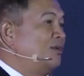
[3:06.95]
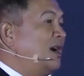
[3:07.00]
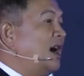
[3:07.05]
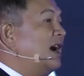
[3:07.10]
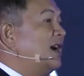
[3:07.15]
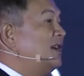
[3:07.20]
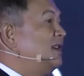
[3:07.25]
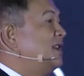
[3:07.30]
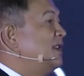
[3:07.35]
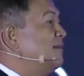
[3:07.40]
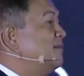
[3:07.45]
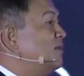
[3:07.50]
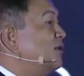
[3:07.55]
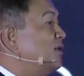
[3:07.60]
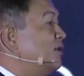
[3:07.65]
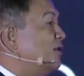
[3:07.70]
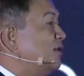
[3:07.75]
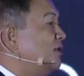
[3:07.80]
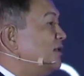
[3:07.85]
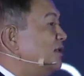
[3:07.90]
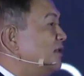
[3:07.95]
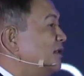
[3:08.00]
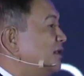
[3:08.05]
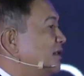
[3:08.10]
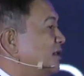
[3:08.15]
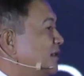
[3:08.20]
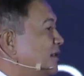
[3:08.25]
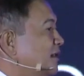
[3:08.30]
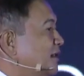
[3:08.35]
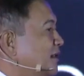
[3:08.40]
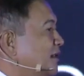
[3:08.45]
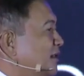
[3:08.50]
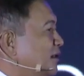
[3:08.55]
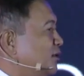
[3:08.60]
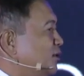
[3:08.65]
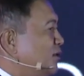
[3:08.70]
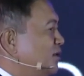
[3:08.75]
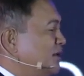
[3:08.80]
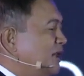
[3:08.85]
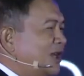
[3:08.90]
garden mo.
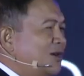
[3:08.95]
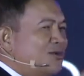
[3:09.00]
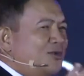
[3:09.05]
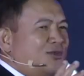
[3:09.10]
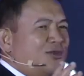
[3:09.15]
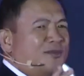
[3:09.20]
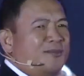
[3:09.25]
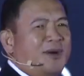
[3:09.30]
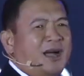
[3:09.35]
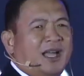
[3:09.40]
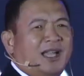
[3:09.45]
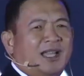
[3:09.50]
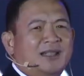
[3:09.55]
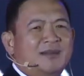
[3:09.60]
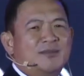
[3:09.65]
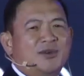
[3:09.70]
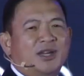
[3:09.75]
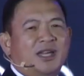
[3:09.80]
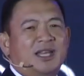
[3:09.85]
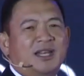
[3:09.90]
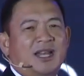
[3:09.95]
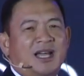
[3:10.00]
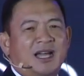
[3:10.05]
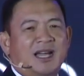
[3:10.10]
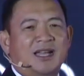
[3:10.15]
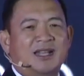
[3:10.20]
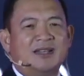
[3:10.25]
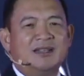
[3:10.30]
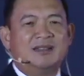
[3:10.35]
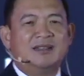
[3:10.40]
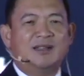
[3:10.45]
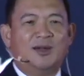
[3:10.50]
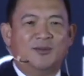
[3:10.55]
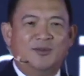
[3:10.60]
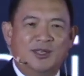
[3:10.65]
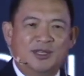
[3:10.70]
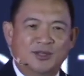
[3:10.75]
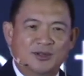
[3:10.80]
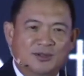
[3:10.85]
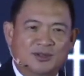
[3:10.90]
So, ang tanong ko, bakit mo kailangan
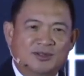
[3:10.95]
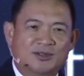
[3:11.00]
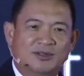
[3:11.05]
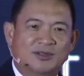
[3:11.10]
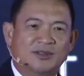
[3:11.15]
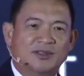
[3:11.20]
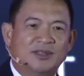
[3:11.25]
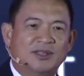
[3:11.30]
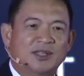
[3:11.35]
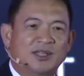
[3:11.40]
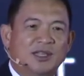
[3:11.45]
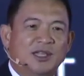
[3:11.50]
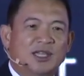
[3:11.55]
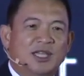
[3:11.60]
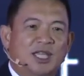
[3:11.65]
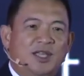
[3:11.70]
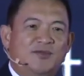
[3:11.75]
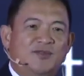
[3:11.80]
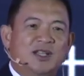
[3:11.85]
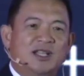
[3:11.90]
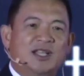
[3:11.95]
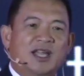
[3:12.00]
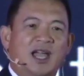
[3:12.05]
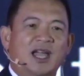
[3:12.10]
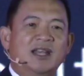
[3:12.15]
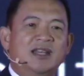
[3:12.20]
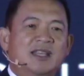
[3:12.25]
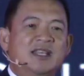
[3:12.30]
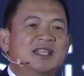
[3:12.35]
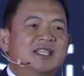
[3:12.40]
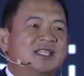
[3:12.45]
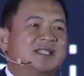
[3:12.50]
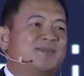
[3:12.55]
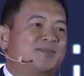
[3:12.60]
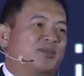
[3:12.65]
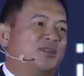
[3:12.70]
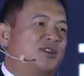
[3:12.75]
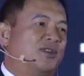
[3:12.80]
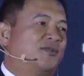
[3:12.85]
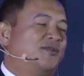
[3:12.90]
gawin yun? If the garden is
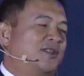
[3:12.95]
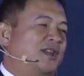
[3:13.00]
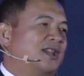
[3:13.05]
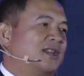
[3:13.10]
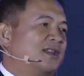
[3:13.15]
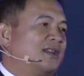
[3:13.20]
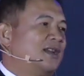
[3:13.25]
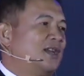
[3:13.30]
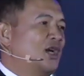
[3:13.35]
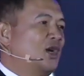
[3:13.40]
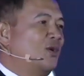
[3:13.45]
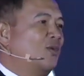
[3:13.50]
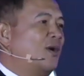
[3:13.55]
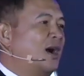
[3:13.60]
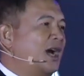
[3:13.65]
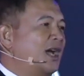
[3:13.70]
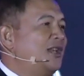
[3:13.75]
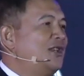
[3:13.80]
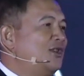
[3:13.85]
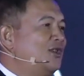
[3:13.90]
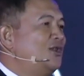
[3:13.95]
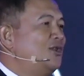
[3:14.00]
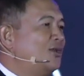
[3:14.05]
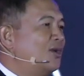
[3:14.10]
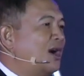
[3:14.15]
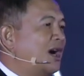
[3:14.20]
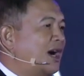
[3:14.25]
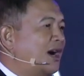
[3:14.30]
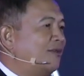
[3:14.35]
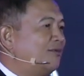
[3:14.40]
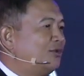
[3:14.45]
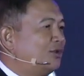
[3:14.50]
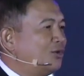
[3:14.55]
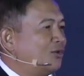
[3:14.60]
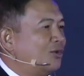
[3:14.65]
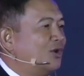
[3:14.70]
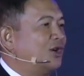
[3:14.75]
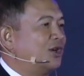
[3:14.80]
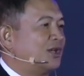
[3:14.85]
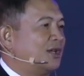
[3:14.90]
perfect, why do you have to
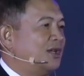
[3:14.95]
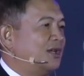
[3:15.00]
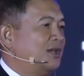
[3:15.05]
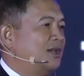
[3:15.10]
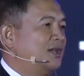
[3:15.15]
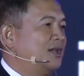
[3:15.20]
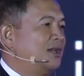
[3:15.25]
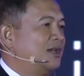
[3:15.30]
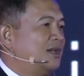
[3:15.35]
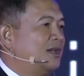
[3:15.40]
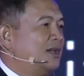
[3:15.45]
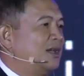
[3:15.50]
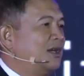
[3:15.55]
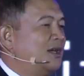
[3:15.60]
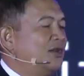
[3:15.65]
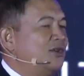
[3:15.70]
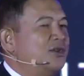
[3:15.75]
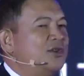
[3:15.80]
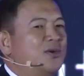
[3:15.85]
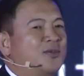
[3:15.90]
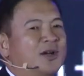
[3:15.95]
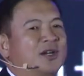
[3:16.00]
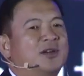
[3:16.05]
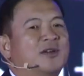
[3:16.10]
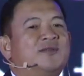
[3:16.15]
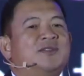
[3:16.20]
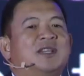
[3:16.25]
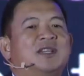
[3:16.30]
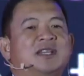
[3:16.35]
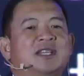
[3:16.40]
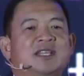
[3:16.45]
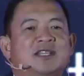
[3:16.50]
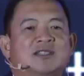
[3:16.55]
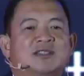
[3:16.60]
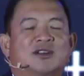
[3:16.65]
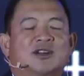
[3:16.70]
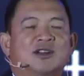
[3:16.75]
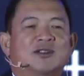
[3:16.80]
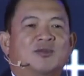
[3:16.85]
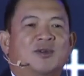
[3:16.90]
work? You know, one of the
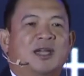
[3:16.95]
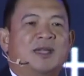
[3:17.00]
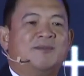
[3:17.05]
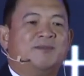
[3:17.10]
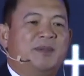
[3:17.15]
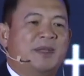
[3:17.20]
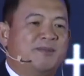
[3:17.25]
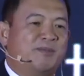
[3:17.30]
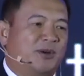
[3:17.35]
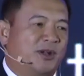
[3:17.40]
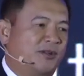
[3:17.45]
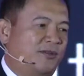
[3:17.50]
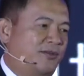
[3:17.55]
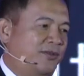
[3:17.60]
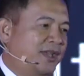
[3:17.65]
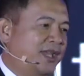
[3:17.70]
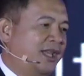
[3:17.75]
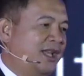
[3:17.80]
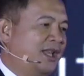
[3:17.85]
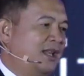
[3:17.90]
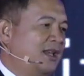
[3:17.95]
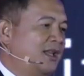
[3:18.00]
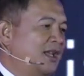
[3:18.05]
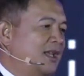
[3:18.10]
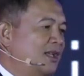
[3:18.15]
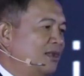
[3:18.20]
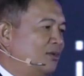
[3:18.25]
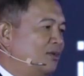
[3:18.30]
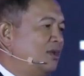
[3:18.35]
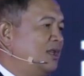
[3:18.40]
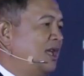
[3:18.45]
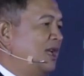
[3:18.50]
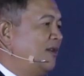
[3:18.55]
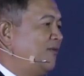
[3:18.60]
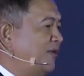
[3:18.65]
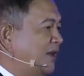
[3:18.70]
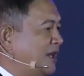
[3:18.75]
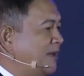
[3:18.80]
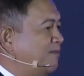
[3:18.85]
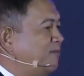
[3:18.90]
reasons why people fail today,
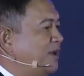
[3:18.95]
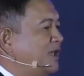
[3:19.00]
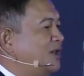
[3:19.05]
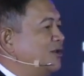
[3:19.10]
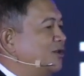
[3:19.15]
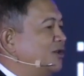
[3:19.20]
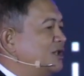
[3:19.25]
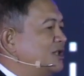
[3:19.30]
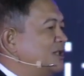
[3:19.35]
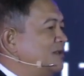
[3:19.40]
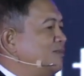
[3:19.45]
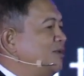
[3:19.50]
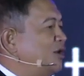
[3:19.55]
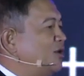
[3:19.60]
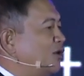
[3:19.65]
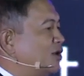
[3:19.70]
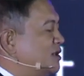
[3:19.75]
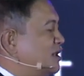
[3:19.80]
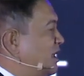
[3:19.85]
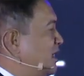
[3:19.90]
Filipinos, is because